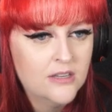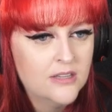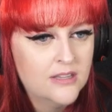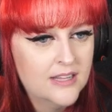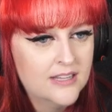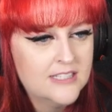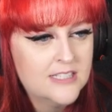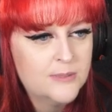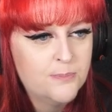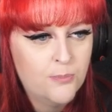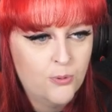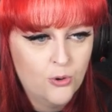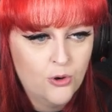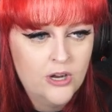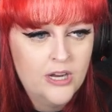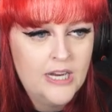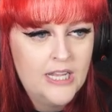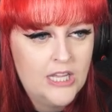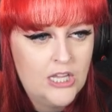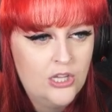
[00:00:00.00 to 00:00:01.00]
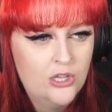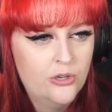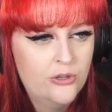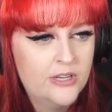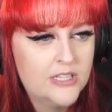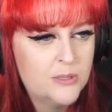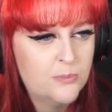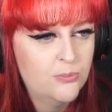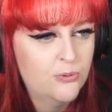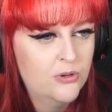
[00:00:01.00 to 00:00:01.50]
It's pretty cute.
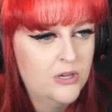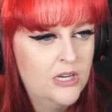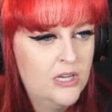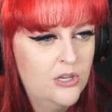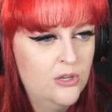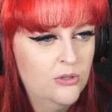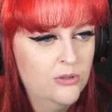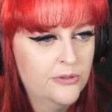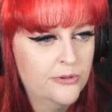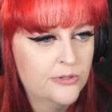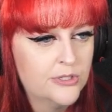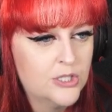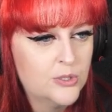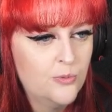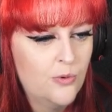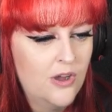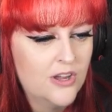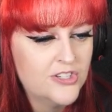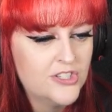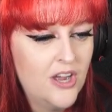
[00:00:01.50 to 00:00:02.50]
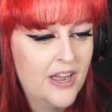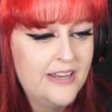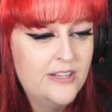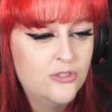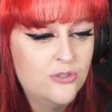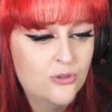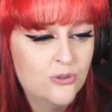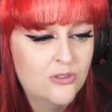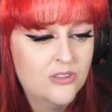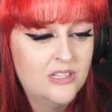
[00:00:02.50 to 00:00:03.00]
It's a pretty cute little swatch. I
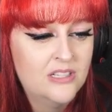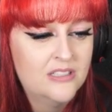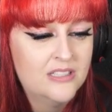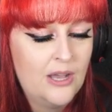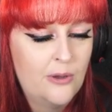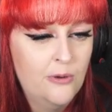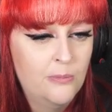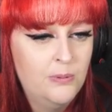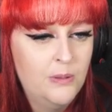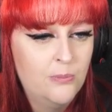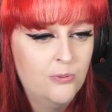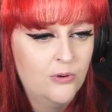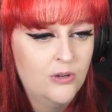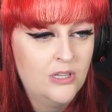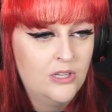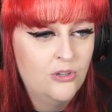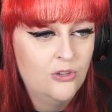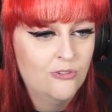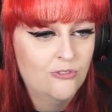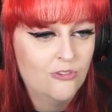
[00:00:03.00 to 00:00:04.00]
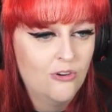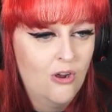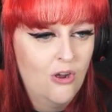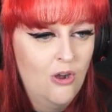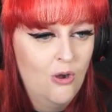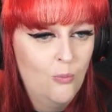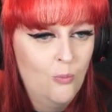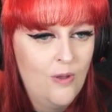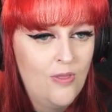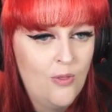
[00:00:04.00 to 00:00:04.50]
do think that would be pretty cute for a
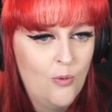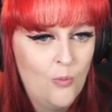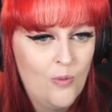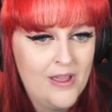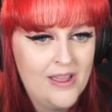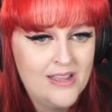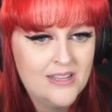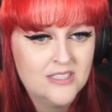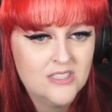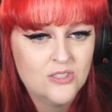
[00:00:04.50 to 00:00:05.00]
hot weather wear.